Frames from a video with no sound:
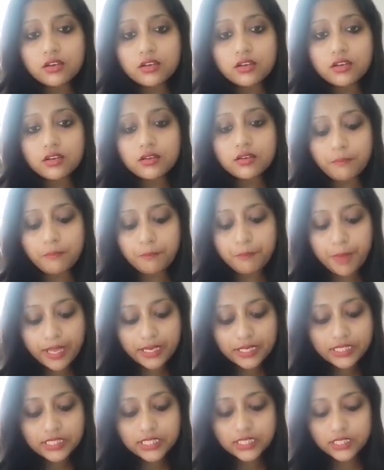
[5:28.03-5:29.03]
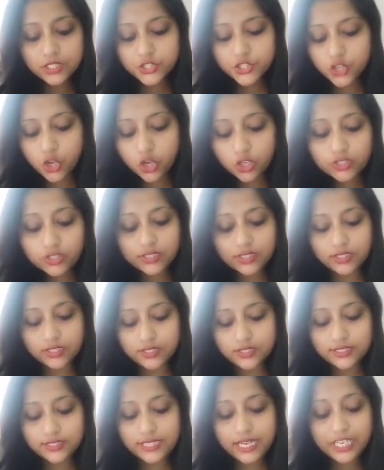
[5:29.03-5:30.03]
mental shortcuts
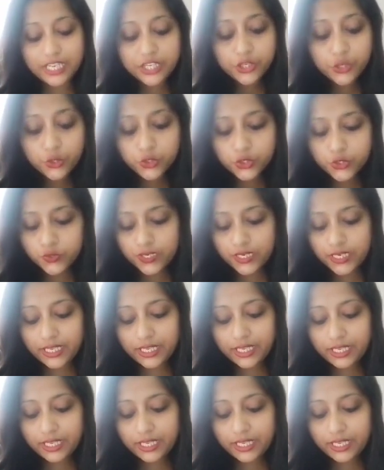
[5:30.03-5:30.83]
that usually